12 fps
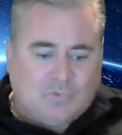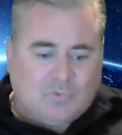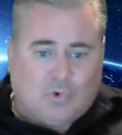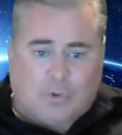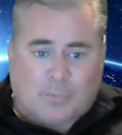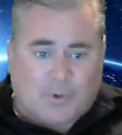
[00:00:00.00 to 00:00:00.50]

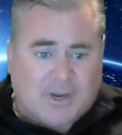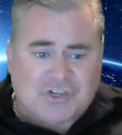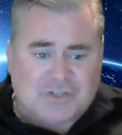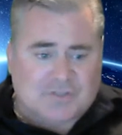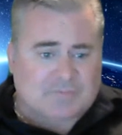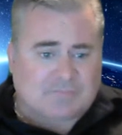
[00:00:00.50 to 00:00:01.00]

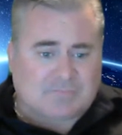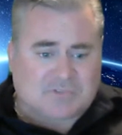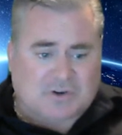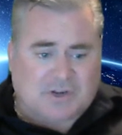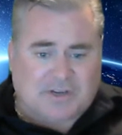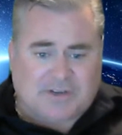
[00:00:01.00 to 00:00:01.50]
corporations,
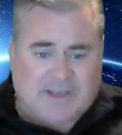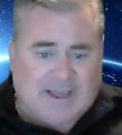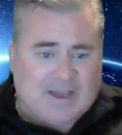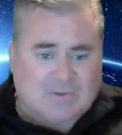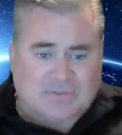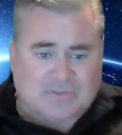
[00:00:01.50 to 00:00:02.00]
starting
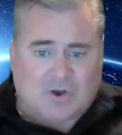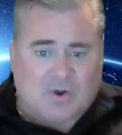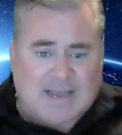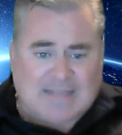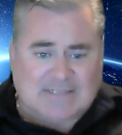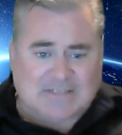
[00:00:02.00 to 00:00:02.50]
DAOs, all
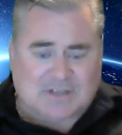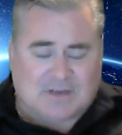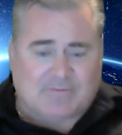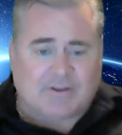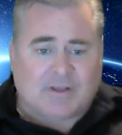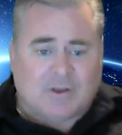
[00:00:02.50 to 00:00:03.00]
kinds of stuff
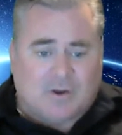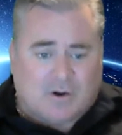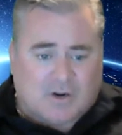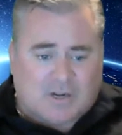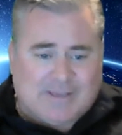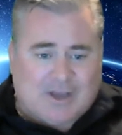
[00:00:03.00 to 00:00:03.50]
are
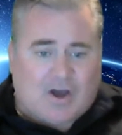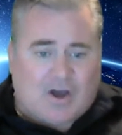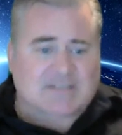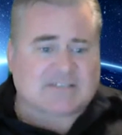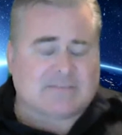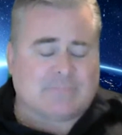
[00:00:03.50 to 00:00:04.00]
going to be
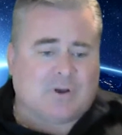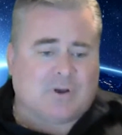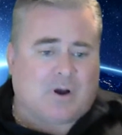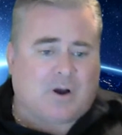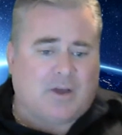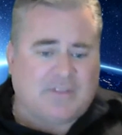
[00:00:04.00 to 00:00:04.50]
awesome
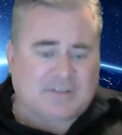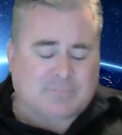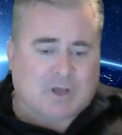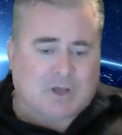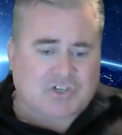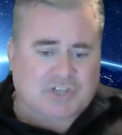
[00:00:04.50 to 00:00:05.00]
on this
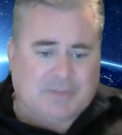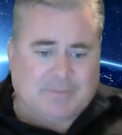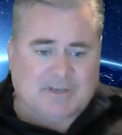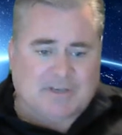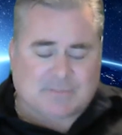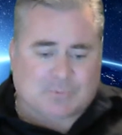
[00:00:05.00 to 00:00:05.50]
blockchain,
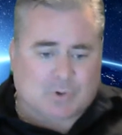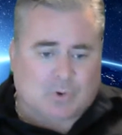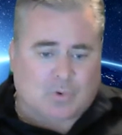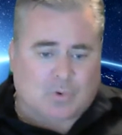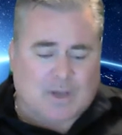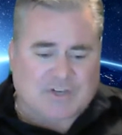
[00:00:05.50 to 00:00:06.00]
because the
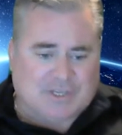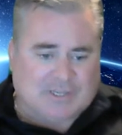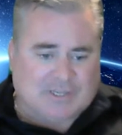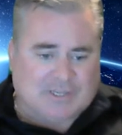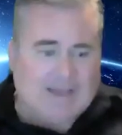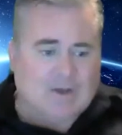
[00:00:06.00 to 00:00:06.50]
protocol actually
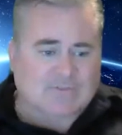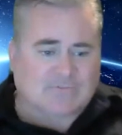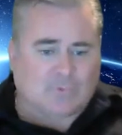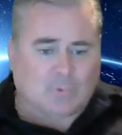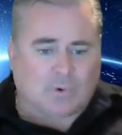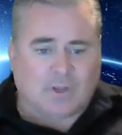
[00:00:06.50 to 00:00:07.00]
allows
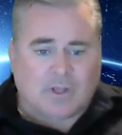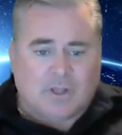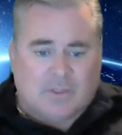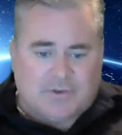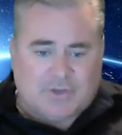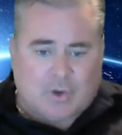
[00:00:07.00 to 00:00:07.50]
for
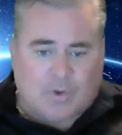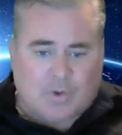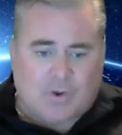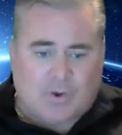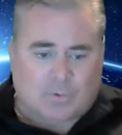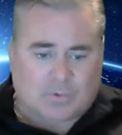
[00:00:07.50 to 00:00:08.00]
the token
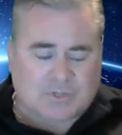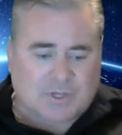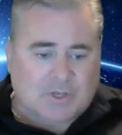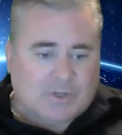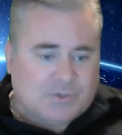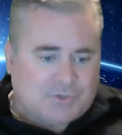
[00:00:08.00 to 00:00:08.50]
holders
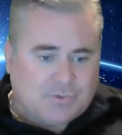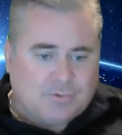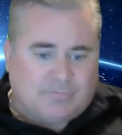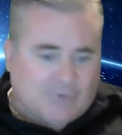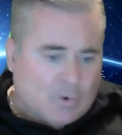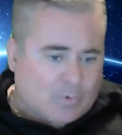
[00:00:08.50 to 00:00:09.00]

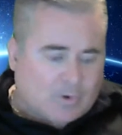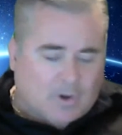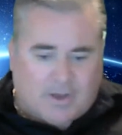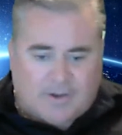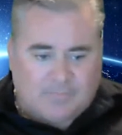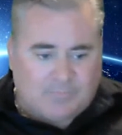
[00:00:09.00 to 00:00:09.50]
to vote on